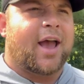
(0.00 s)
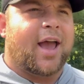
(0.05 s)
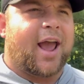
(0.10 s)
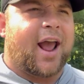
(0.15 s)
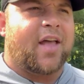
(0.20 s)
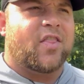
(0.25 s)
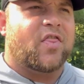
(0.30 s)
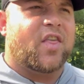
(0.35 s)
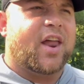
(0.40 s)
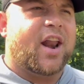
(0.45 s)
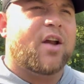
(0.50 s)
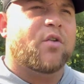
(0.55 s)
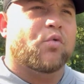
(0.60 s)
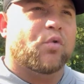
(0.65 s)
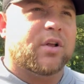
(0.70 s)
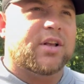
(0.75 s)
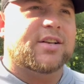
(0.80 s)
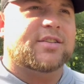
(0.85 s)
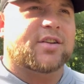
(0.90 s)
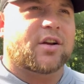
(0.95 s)
And then I
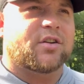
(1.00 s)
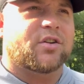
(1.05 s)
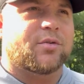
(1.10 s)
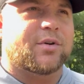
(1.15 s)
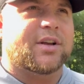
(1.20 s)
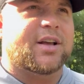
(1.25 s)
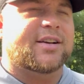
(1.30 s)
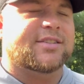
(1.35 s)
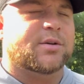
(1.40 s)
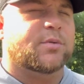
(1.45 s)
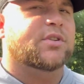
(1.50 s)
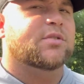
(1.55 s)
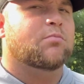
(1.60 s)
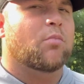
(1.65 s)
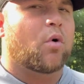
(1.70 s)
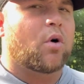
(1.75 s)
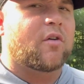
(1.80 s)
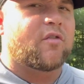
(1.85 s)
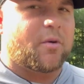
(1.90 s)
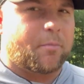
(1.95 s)
really started to realize it was
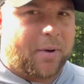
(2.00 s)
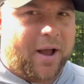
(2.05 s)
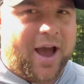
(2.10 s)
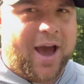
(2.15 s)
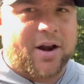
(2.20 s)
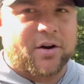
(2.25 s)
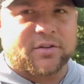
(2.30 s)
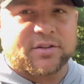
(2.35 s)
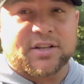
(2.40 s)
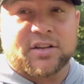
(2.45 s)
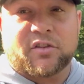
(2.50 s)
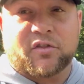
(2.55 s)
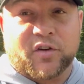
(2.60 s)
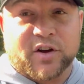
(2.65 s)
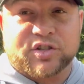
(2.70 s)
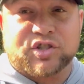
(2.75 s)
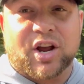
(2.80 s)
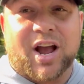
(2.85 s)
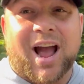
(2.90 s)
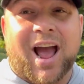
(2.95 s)
more of a pattern. These
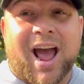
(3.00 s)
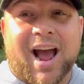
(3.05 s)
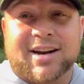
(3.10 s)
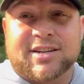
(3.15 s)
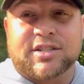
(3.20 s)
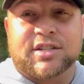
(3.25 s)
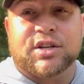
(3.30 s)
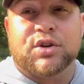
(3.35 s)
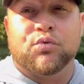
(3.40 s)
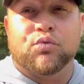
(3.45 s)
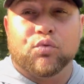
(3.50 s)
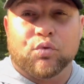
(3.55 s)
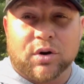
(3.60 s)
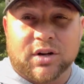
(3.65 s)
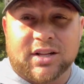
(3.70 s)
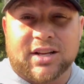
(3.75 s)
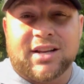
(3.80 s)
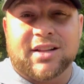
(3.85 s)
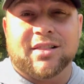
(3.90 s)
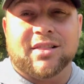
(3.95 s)
fish actually
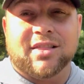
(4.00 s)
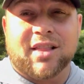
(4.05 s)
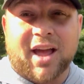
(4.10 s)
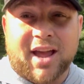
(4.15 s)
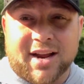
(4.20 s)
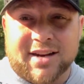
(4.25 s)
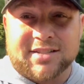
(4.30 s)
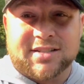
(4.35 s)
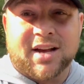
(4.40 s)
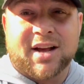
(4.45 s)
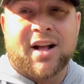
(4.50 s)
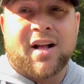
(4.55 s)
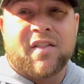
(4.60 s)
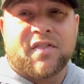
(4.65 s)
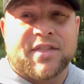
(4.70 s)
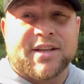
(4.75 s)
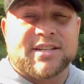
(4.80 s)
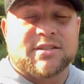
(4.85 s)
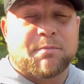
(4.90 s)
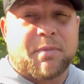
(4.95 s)
really liked
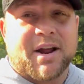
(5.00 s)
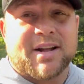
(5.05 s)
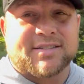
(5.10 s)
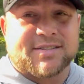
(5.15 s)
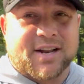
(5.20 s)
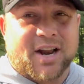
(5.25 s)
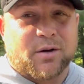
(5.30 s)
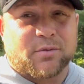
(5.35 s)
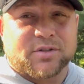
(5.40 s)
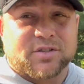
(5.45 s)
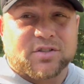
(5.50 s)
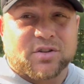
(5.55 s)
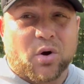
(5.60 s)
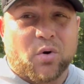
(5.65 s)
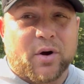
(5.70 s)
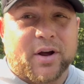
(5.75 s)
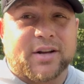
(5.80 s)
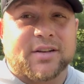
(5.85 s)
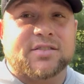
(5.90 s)
these baits that I was throwing.